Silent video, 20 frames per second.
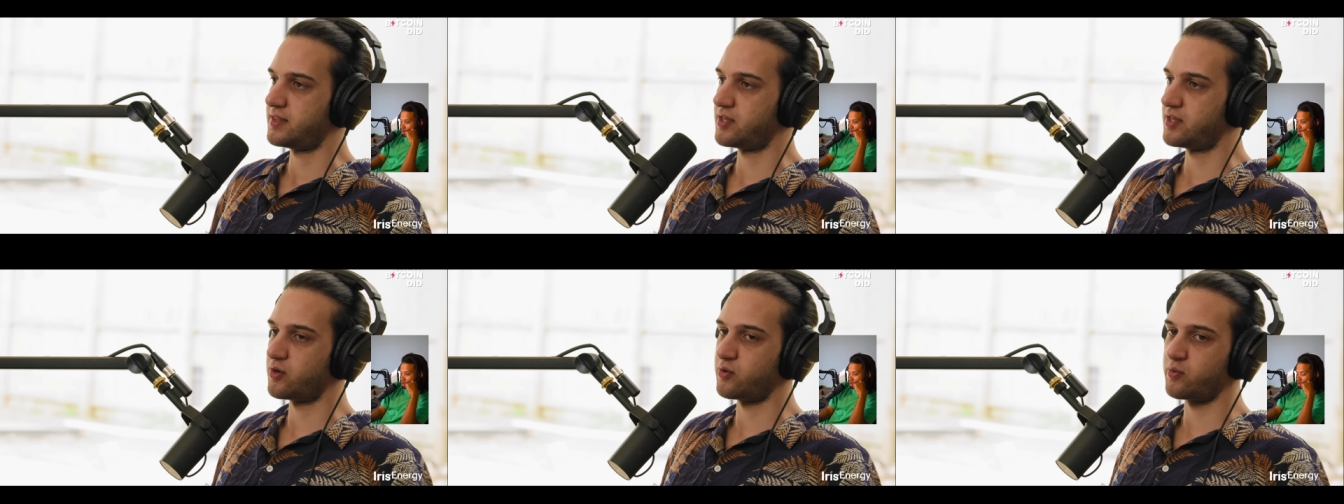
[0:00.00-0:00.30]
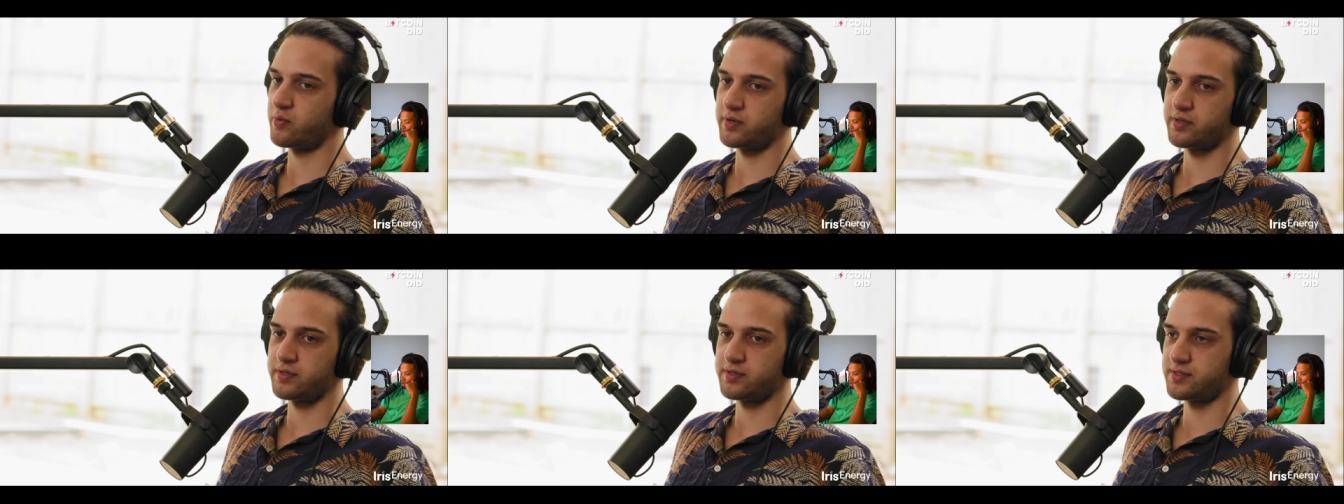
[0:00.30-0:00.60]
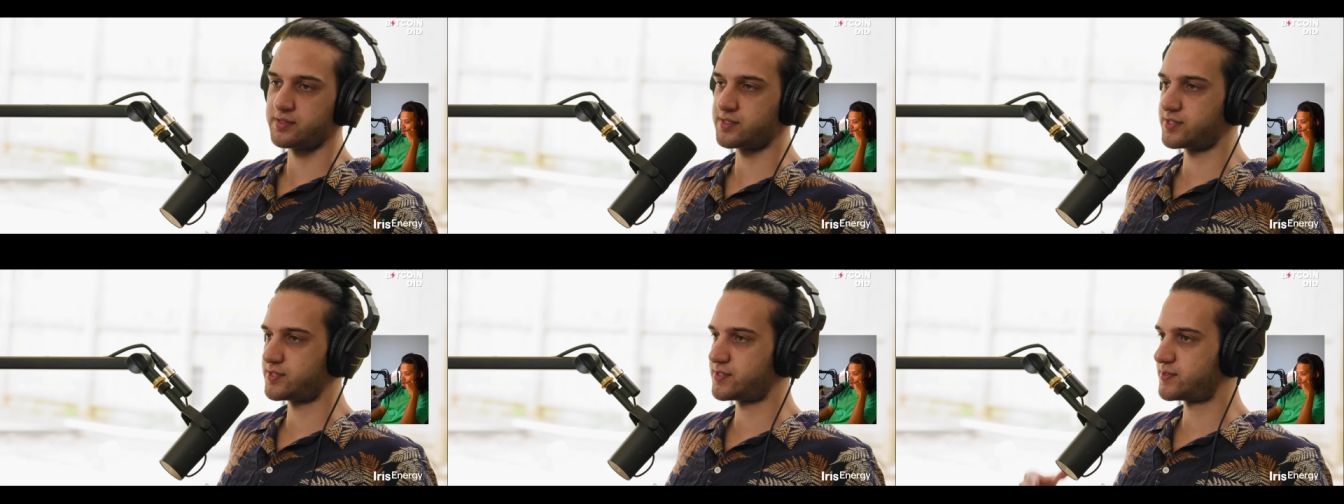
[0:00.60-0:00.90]
No
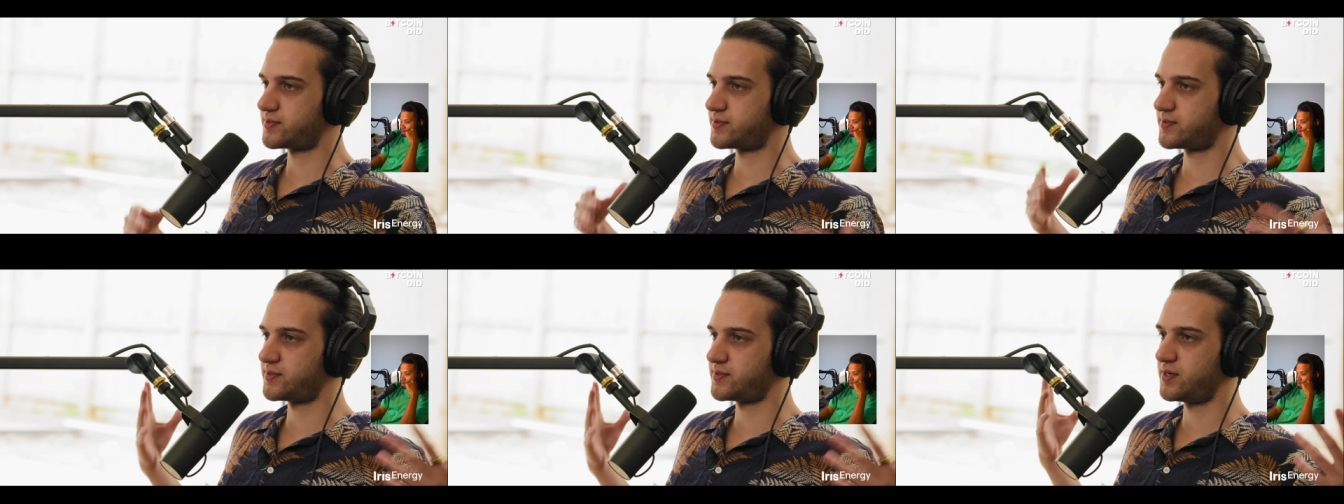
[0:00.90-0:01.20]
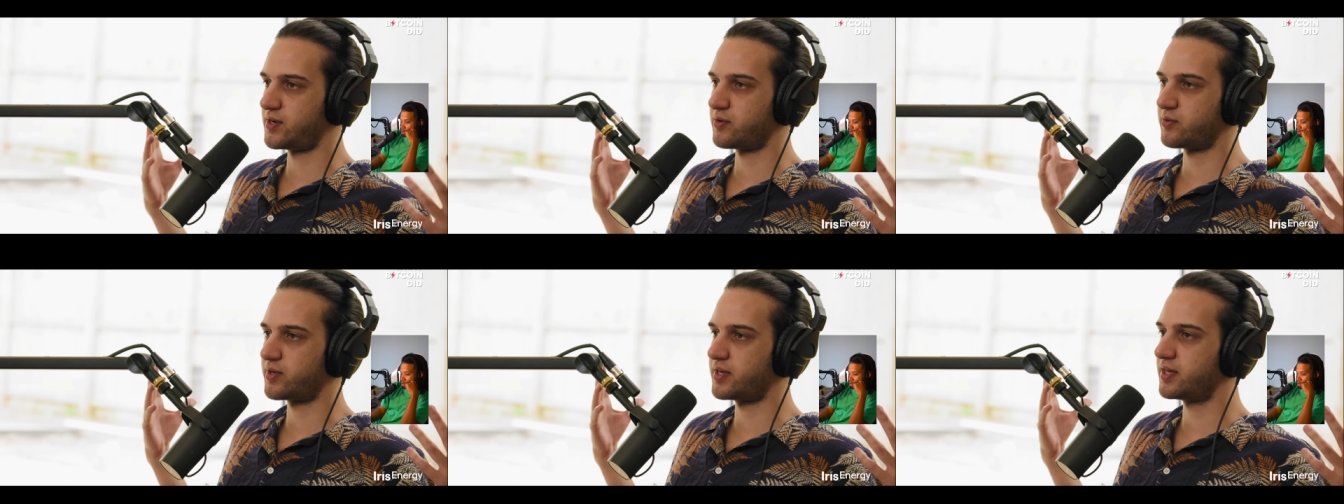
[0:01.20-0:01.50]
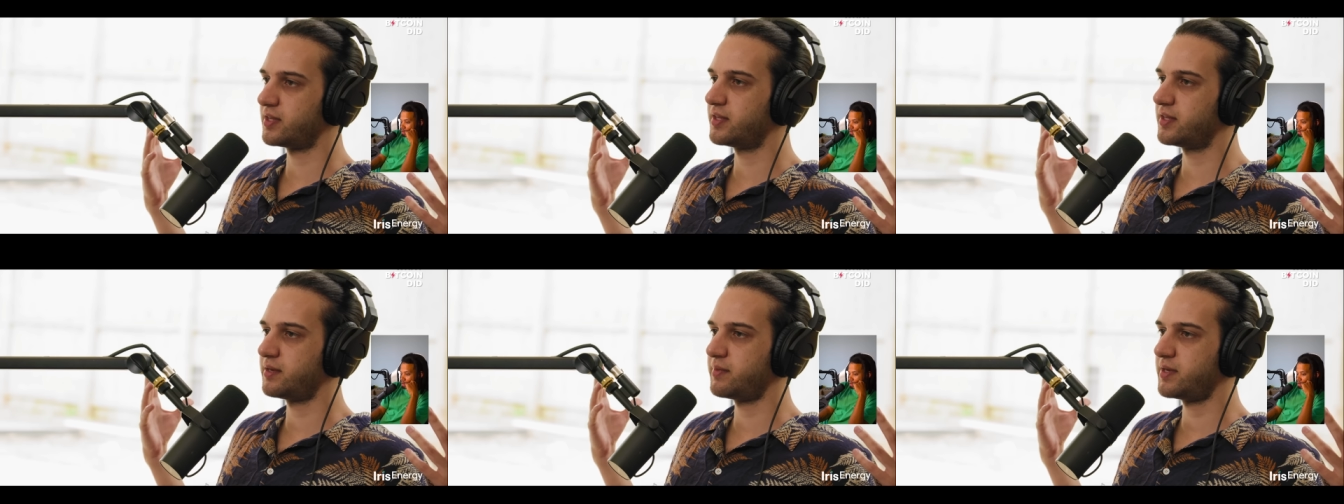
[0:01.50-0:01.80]
one's, you know,
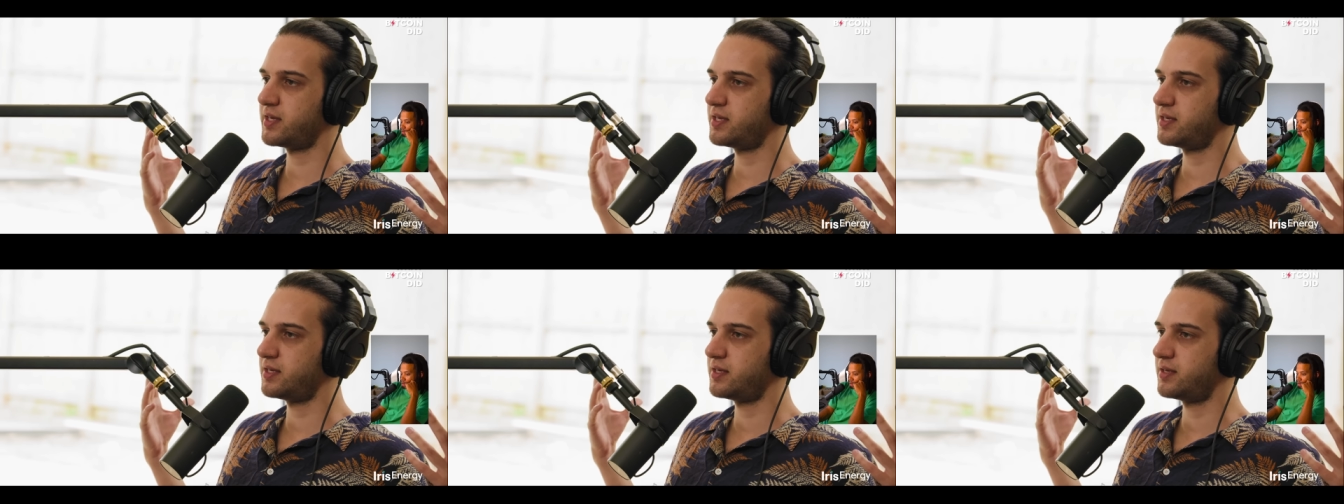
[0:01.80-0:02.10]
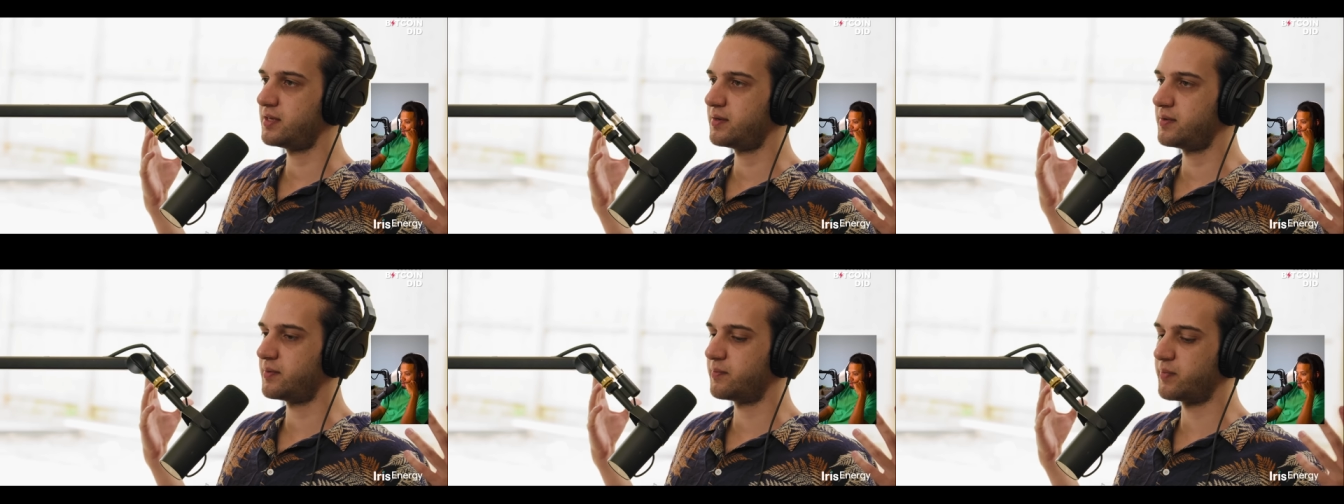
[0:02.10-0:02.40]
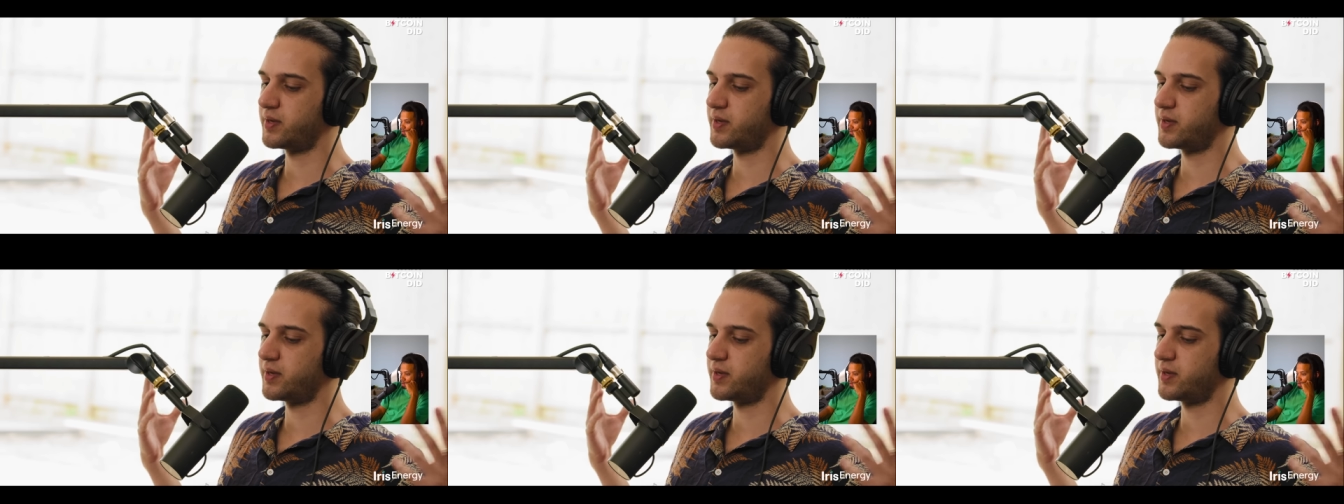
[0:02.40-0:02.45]
killing me.